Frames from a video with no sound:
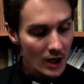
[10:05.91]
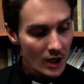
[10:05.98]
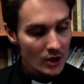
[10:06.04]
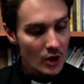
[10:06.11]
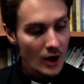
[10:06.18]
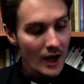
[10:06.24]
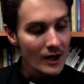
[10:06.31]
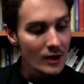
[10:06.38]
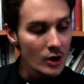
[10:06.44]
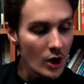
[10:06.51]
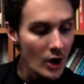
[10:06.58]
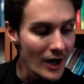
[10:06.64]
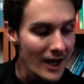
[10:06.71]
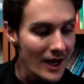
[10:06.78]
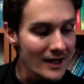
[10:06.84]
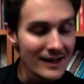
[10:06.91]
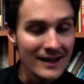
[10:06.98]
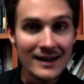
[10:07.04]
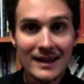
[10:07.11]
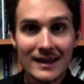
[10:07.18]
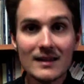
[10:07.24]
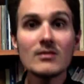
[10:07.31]
Johann Gerhard,
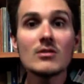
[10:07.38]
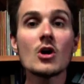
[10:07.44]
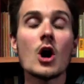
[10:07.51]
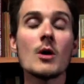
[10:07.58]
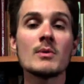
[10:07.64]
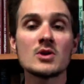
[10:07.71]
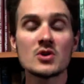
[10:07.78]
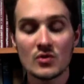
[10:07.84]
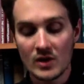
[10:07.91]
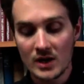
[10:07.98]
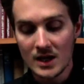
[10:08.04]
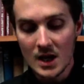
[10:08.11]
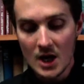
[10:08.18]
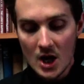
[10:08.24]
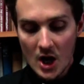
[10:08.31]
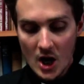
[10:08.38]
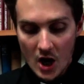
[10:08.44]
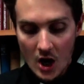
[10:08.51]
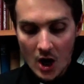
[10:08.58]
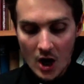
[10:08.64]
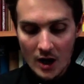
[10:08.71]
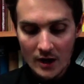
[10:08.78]
in his commentary
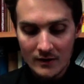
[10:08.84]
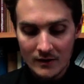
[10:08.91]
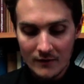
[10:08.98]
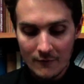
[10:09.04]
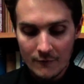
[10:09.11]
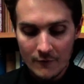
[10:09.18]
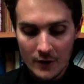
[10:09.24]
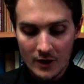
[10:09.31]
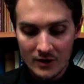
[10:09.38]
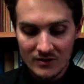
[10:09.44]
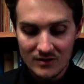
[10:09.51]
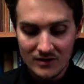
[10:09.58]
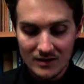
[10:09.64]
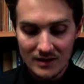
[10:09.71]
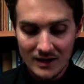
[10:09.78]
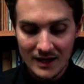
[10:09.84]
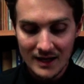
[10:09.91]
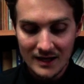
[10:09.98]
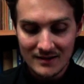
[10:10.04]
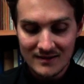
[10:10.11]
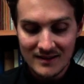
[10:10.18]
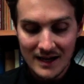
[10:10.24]
on 1st
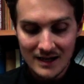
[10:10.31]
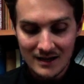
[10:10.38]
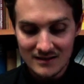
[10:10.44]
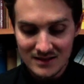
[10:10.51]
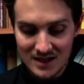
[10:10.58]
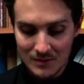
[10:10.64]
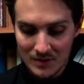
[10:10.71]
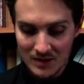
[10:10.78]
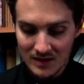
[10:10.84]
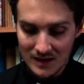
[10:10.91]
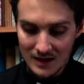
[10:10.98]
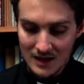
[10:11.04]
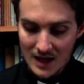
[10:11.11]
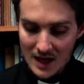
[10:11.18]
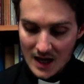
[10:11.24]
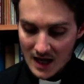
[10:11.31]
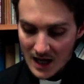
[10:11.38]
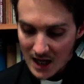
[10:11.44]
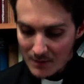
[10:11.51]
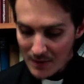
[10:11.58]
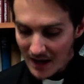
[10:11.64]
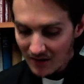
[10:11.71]
and 2nd Timothy,
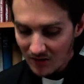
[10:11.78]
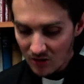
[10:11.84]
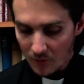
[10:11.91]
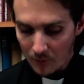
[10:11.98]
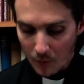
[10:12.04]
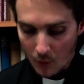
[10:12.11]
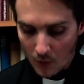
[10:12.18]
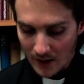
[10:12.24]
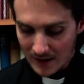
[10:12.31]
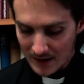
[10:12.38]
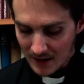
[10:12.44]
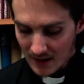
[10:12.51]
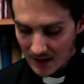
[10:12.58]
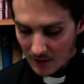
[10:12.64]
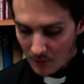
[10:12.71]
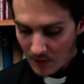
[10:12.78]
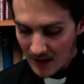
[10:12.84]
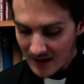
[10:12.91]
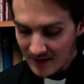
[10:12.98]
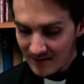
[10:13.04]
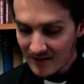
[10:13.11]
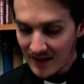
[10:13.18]
he makes the point when
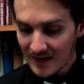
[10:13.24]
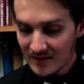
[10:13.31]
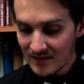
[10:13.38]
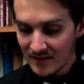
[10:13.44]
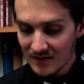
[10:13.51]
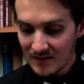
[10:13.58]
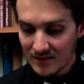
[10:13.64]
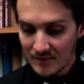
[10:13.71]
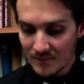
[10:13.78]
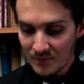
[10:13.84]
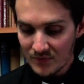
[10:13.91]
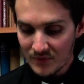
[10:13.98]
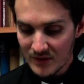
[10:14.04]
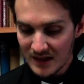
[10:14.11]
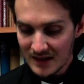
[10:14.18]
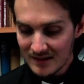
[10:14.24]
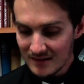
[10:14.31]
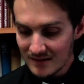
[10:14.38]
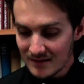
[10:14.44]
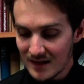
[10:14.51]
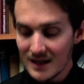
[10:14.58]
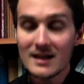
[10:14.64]
he discusses the
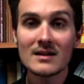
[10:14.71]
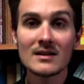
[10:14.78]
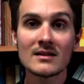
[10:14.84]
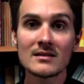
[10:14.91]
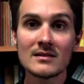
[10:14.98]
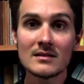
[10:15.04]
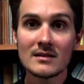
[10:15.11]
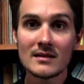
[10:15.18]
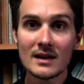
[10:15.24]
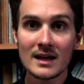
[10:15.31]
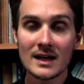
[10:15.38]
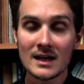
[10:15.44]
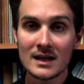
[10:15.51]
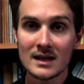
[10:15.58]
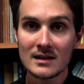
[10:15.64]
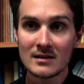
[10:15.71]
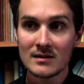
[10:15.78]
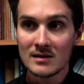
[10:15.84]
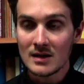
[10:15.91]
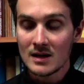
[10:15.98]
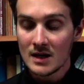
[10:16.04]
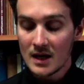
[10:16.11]
deacons in